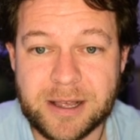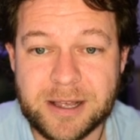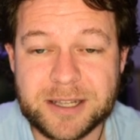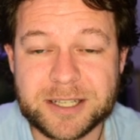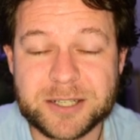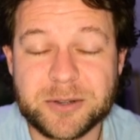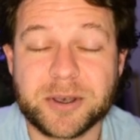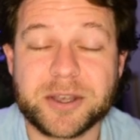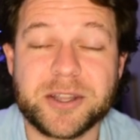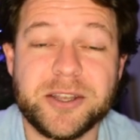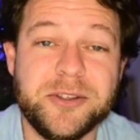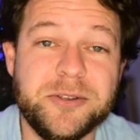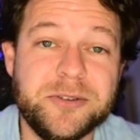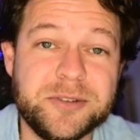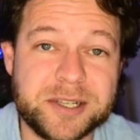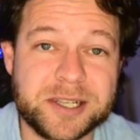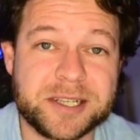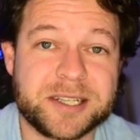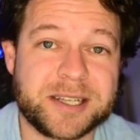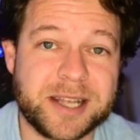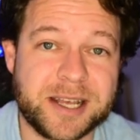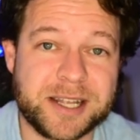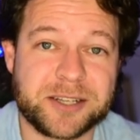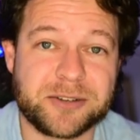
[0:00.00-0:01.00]
So I can use
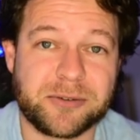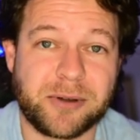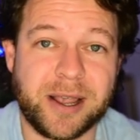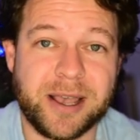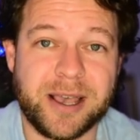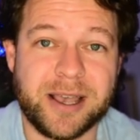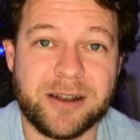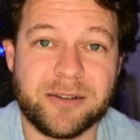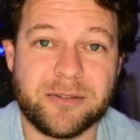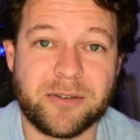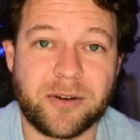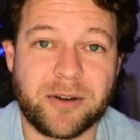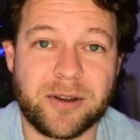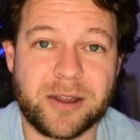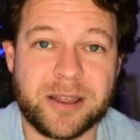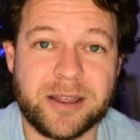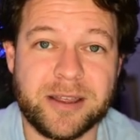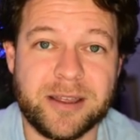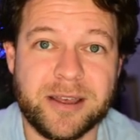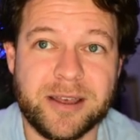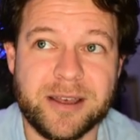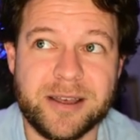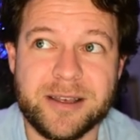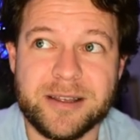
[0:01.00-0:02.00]
this to iterate in a
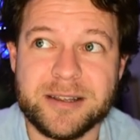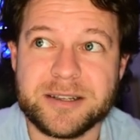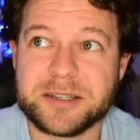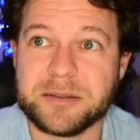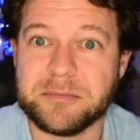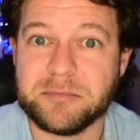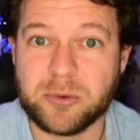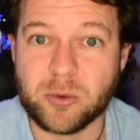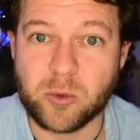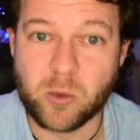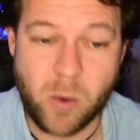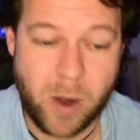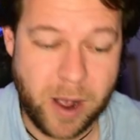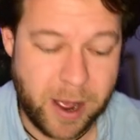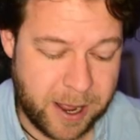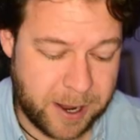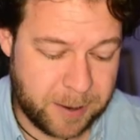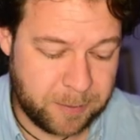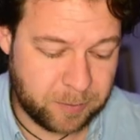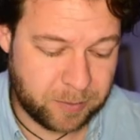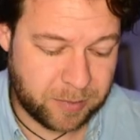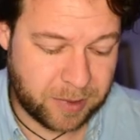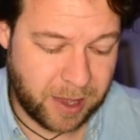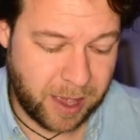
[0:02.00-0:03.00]
very simple
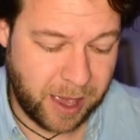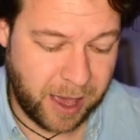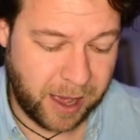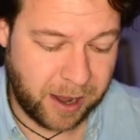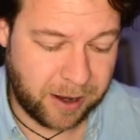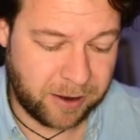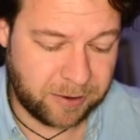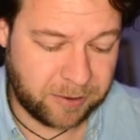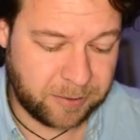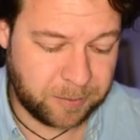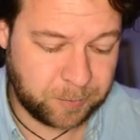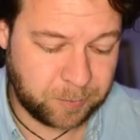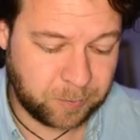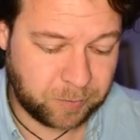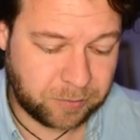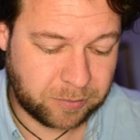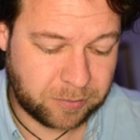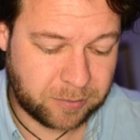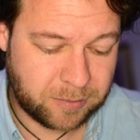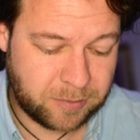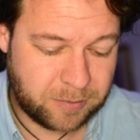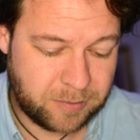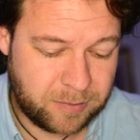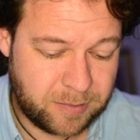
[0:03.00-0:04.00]
way. And
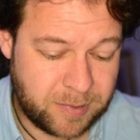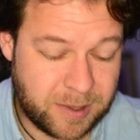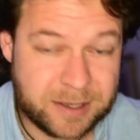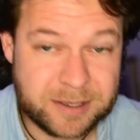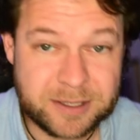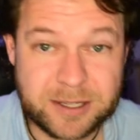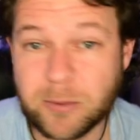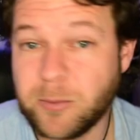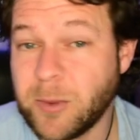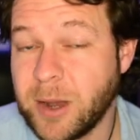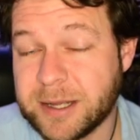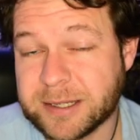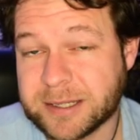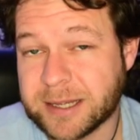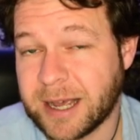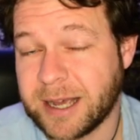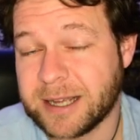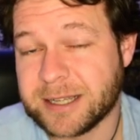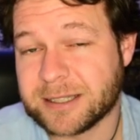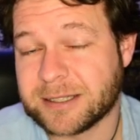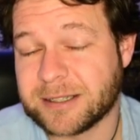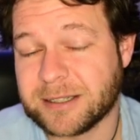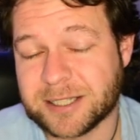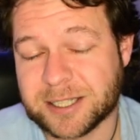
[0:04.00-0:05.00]
in some ways it
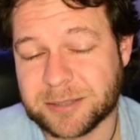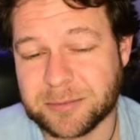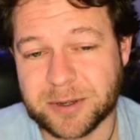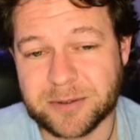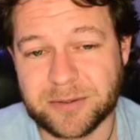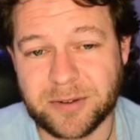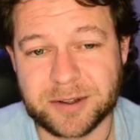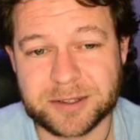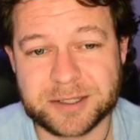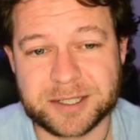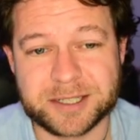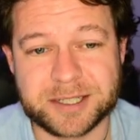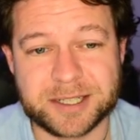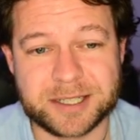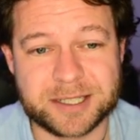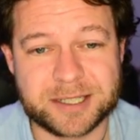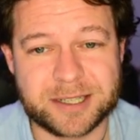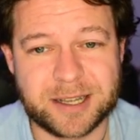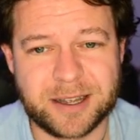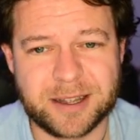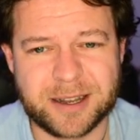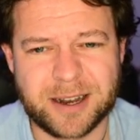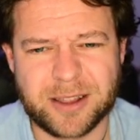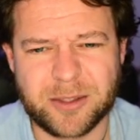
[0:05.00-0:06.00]
has some advantages.
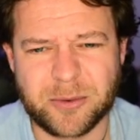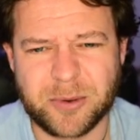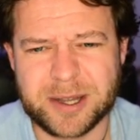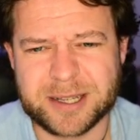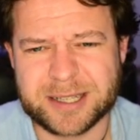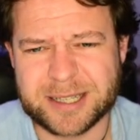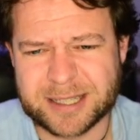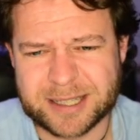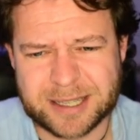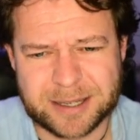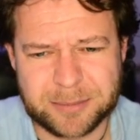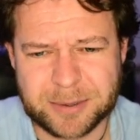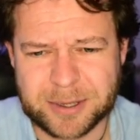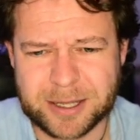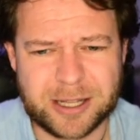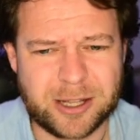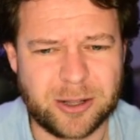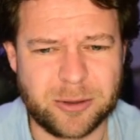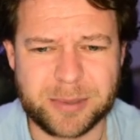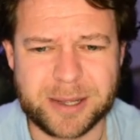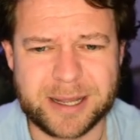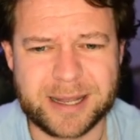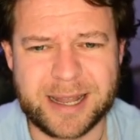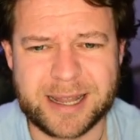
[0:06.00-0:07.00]
In other ways it's a
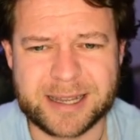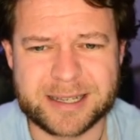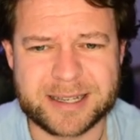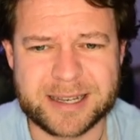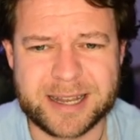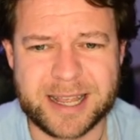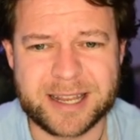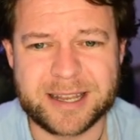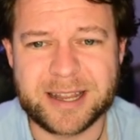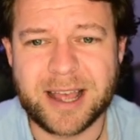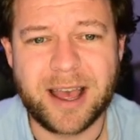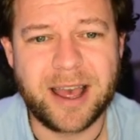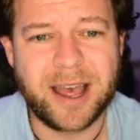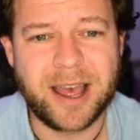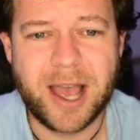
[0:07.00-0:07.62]
little bit less neat.